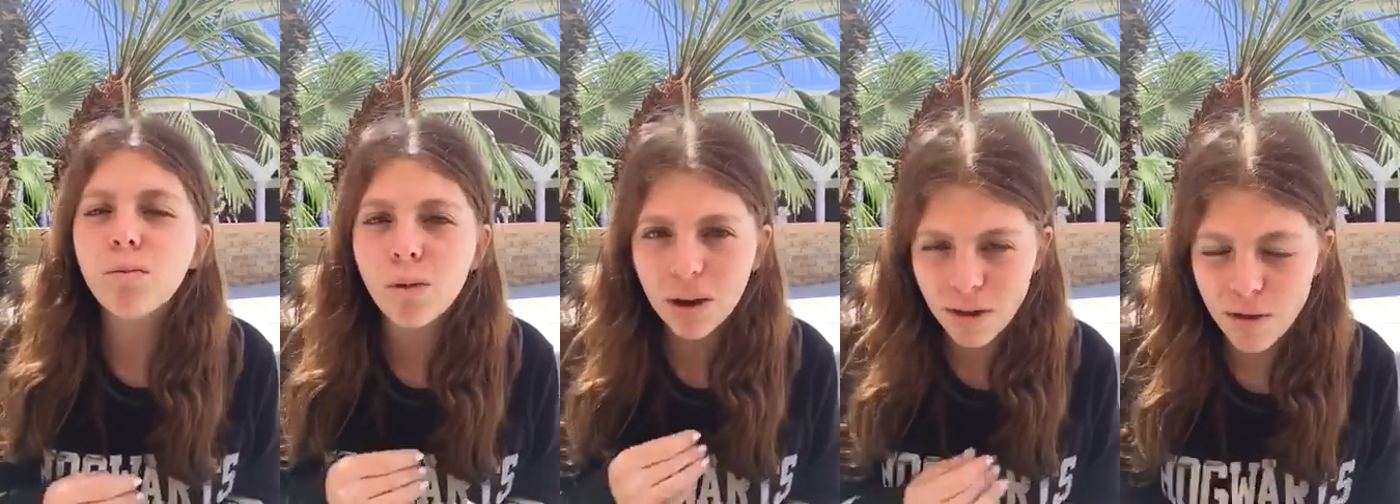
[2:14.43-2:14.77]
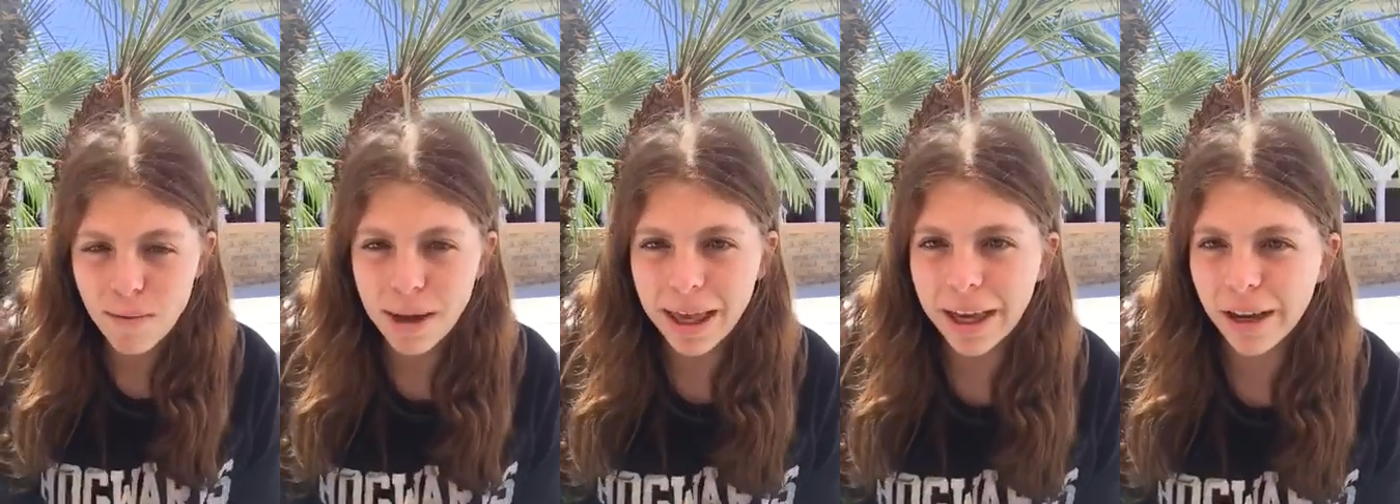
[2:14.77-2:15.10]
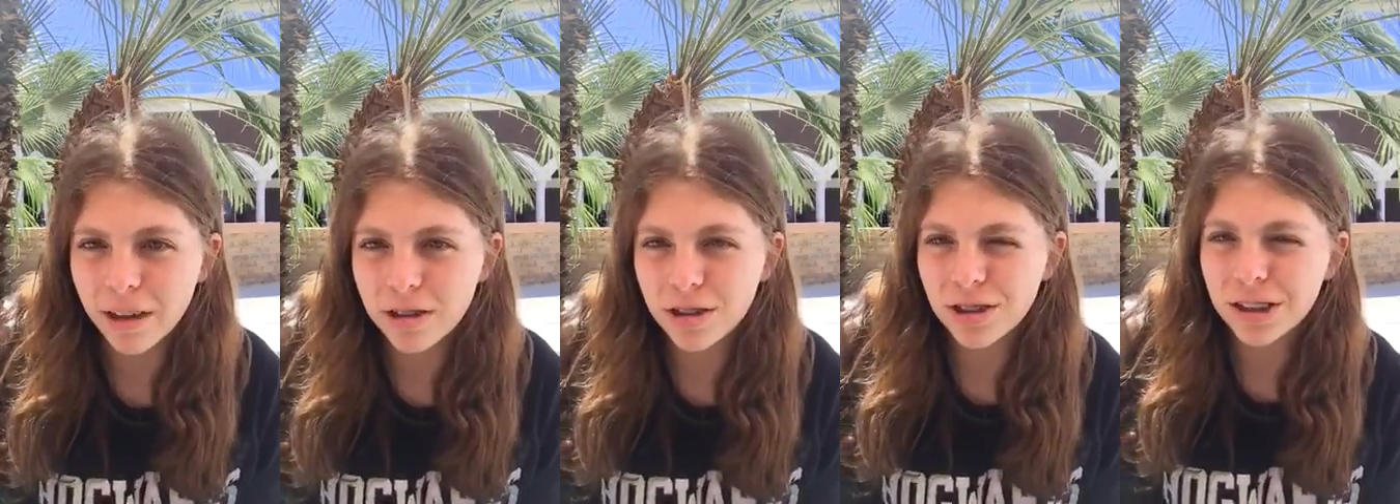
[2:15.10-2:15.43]
one of the main
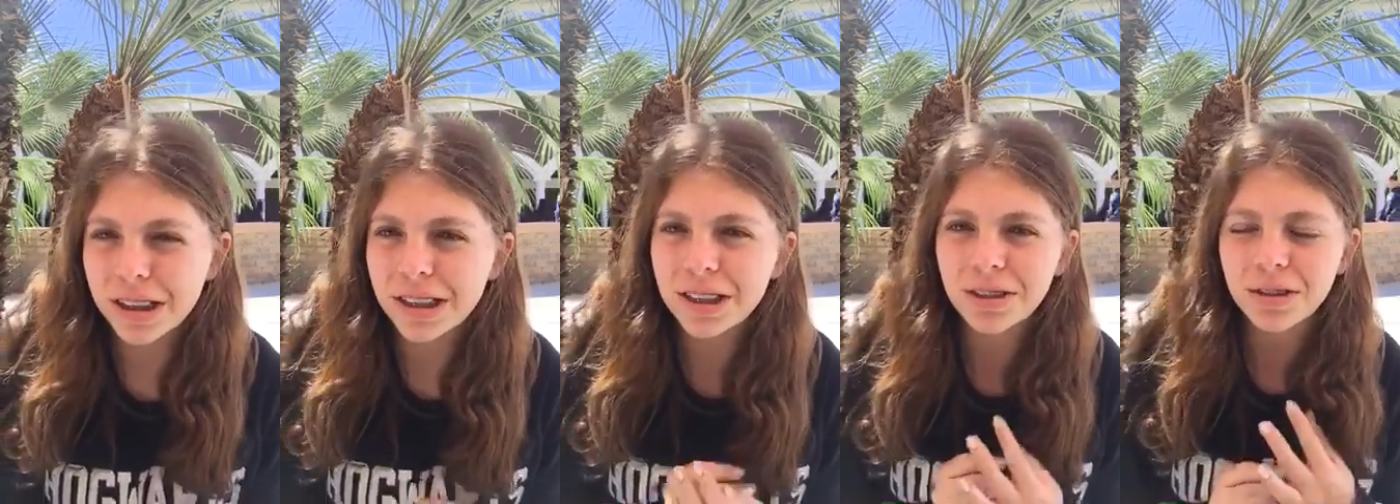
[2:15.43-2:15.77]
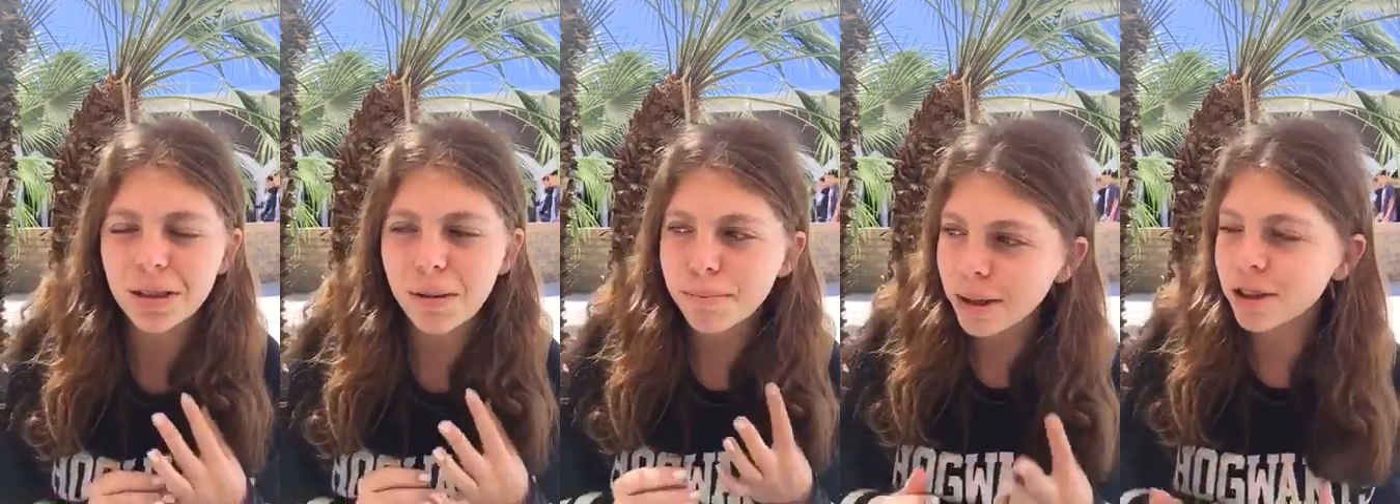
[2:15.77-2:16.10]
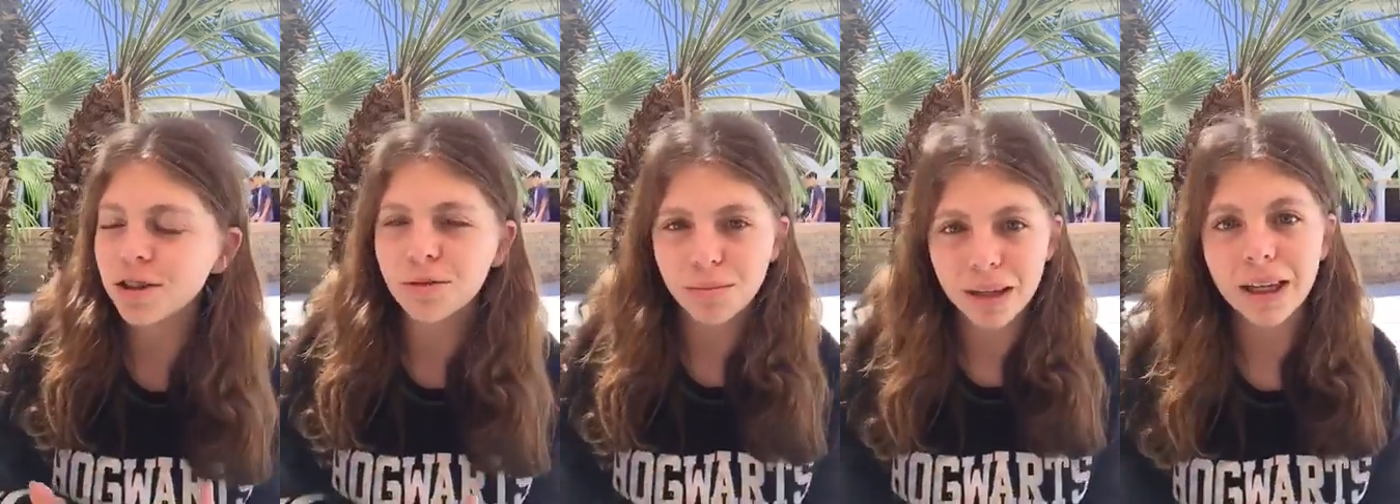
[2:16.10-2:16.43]
characters, because there's a
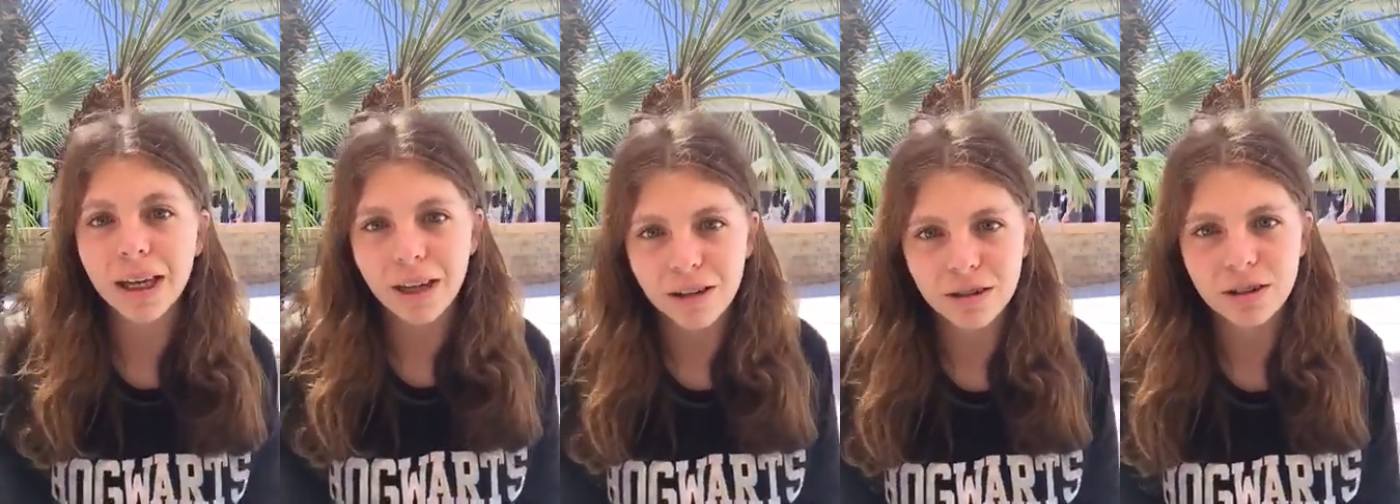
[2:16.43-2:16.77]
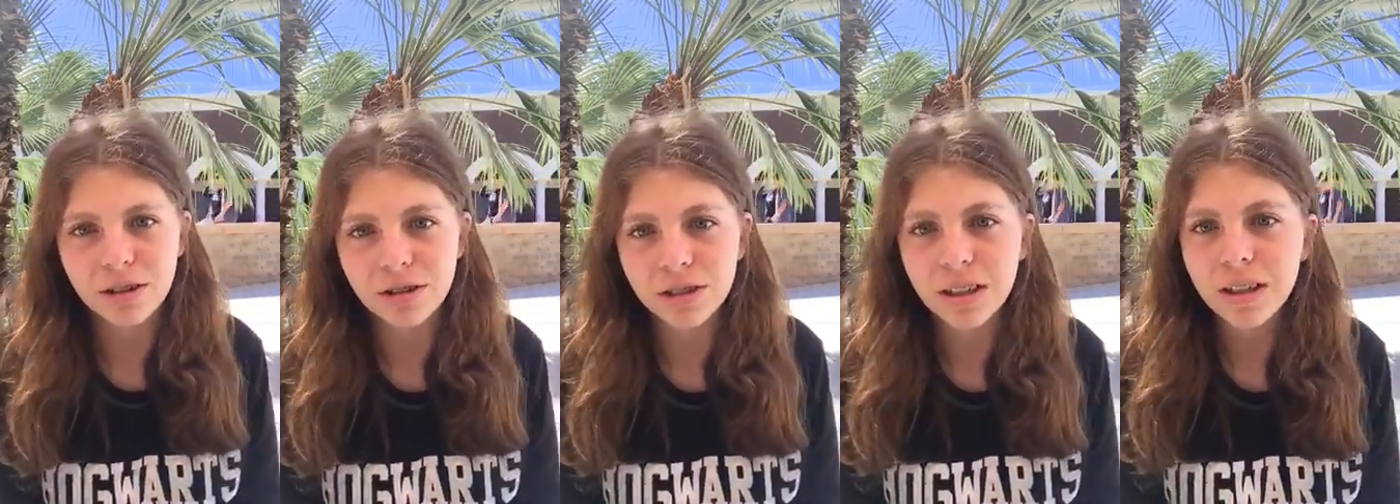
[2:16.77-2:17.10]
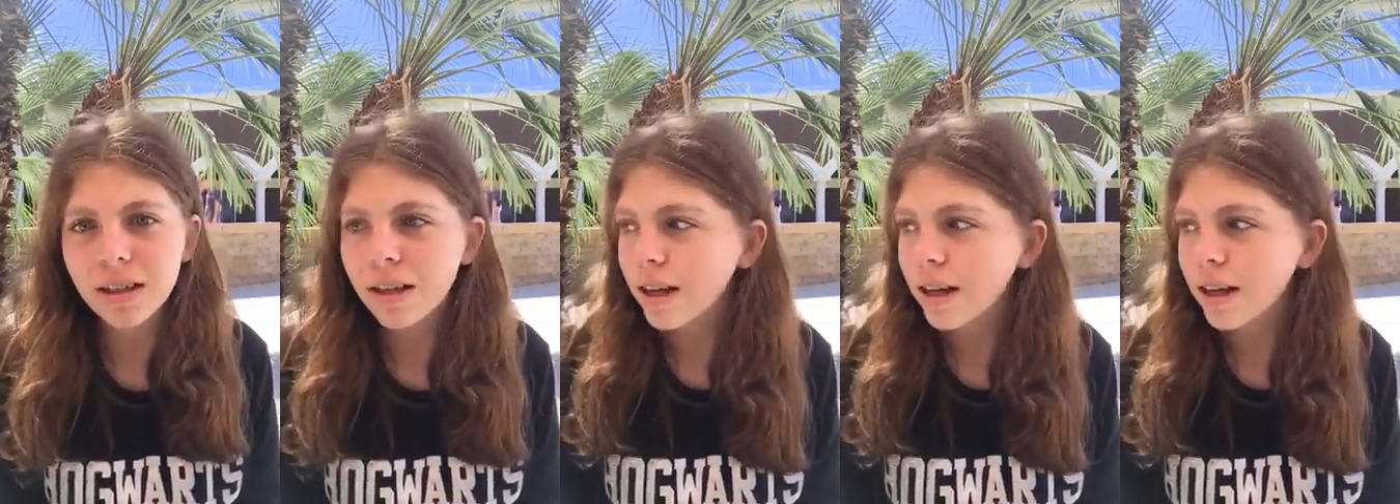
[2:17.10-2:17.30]
bunch of main characters,